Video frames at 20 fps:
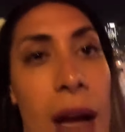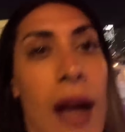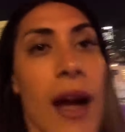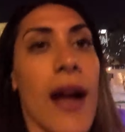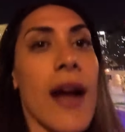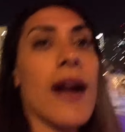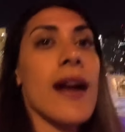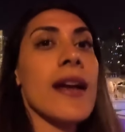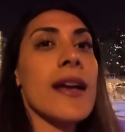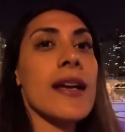
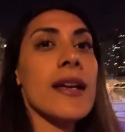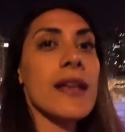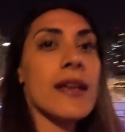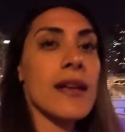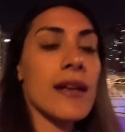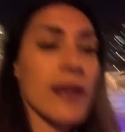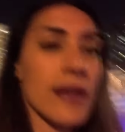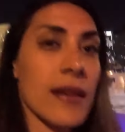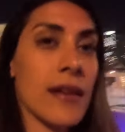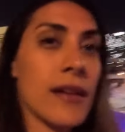
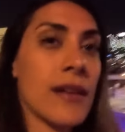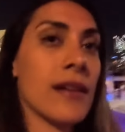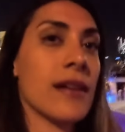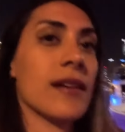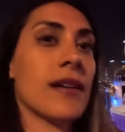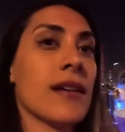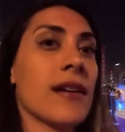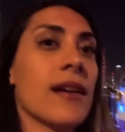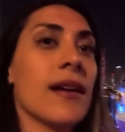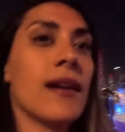I
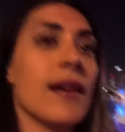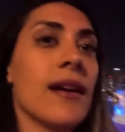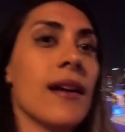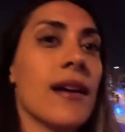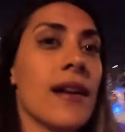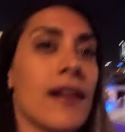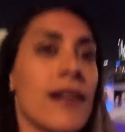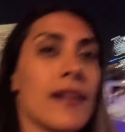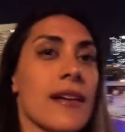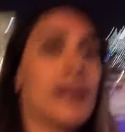
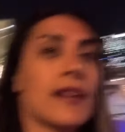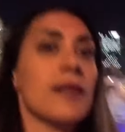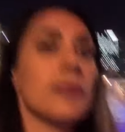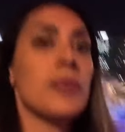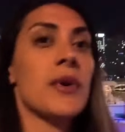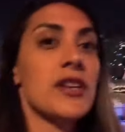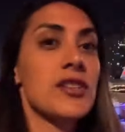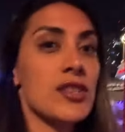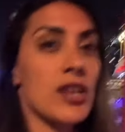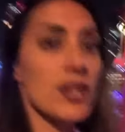
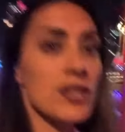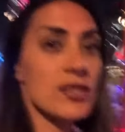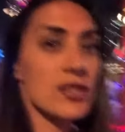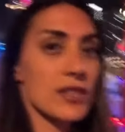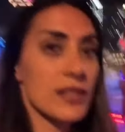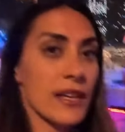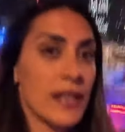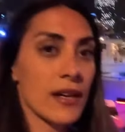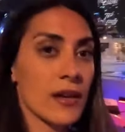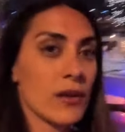keep my
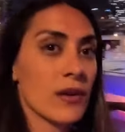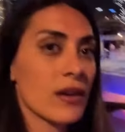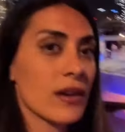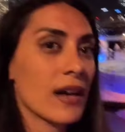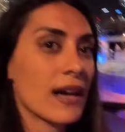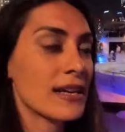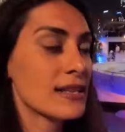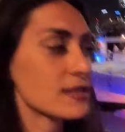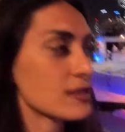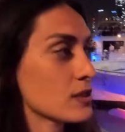charger now.
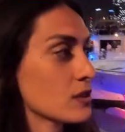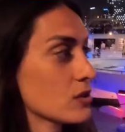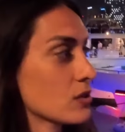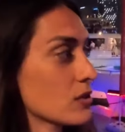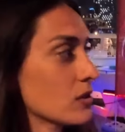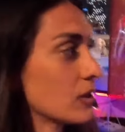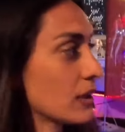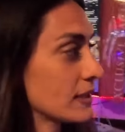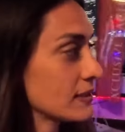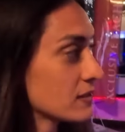I see
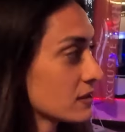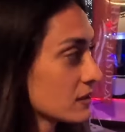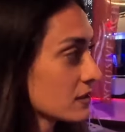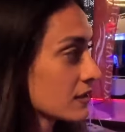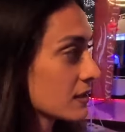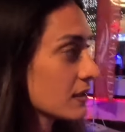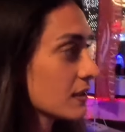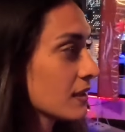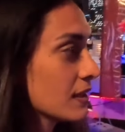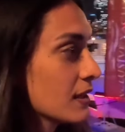you
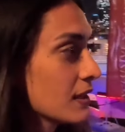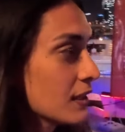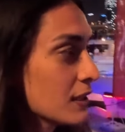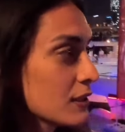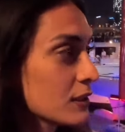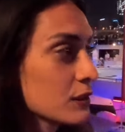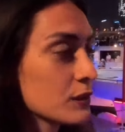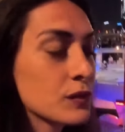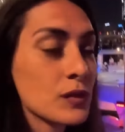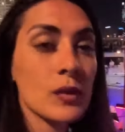later
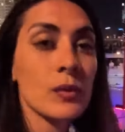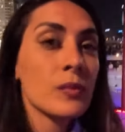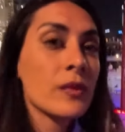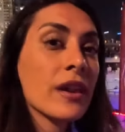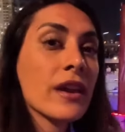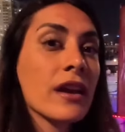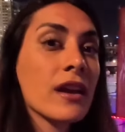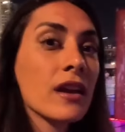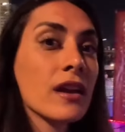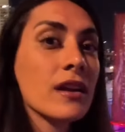from
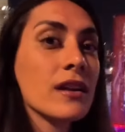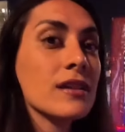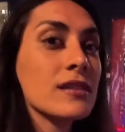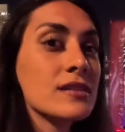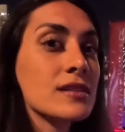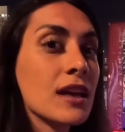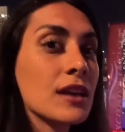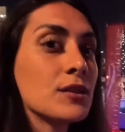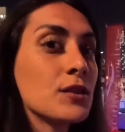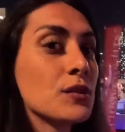the
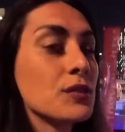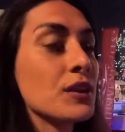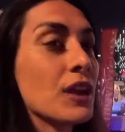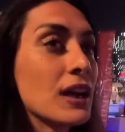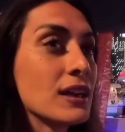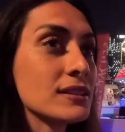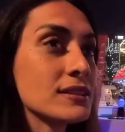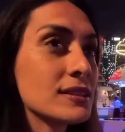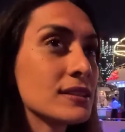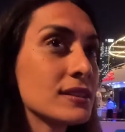inside of
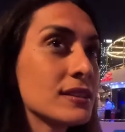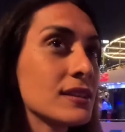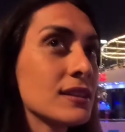yacht.